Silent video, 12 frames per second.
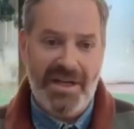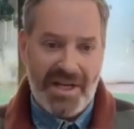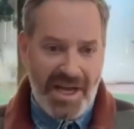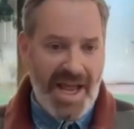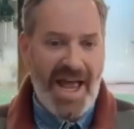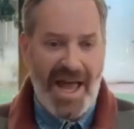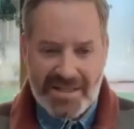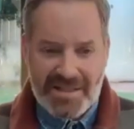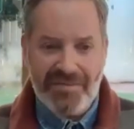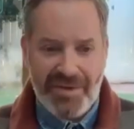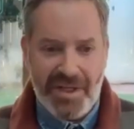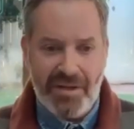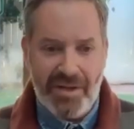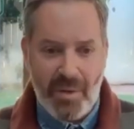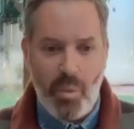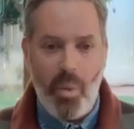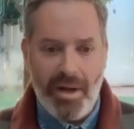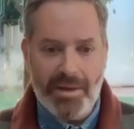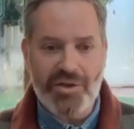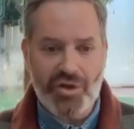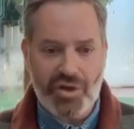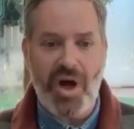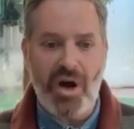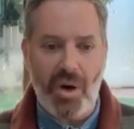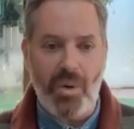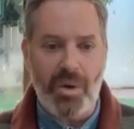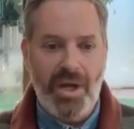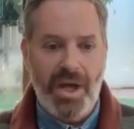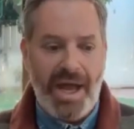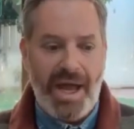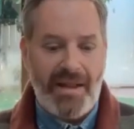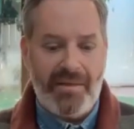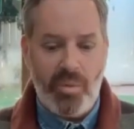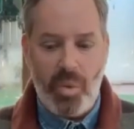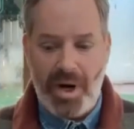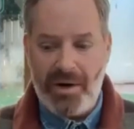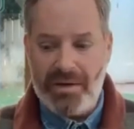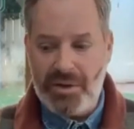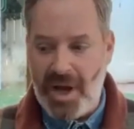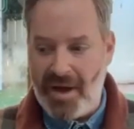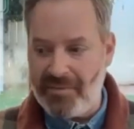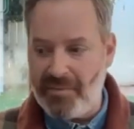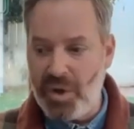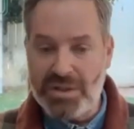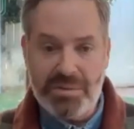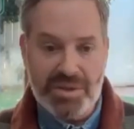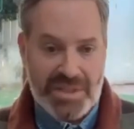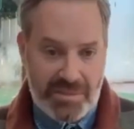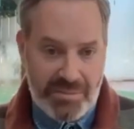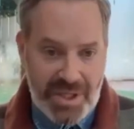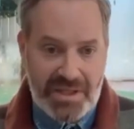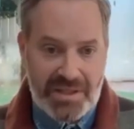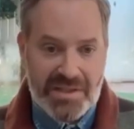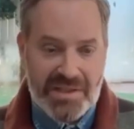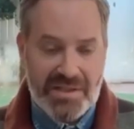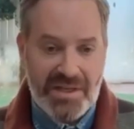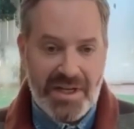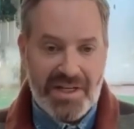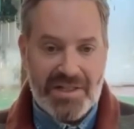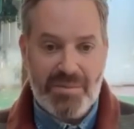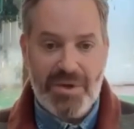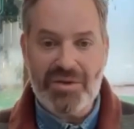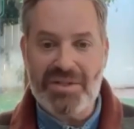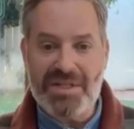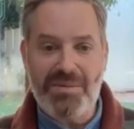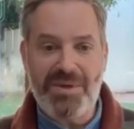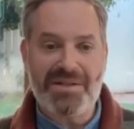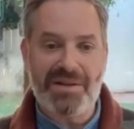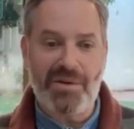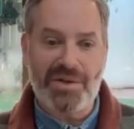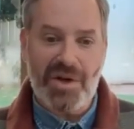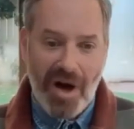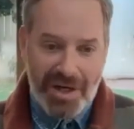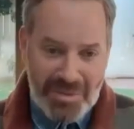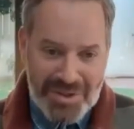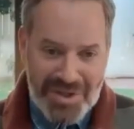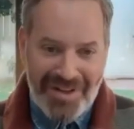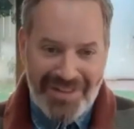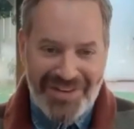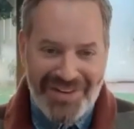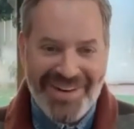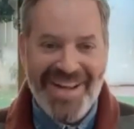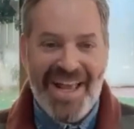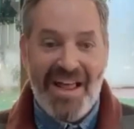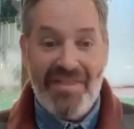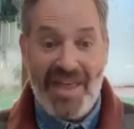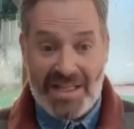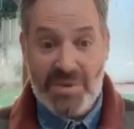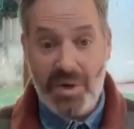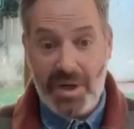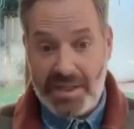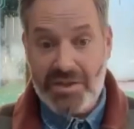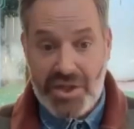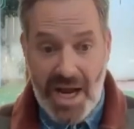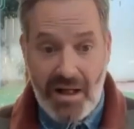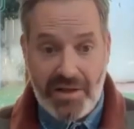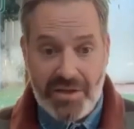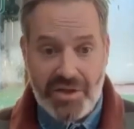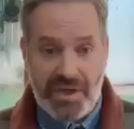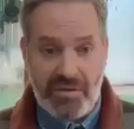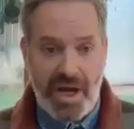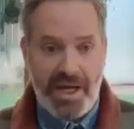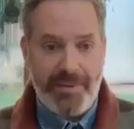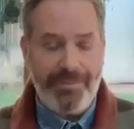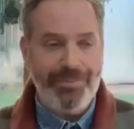It has to feel like one show. And when you have multiple DPs, especially DPs that don't talk to each other, that's where it gets challenging, right?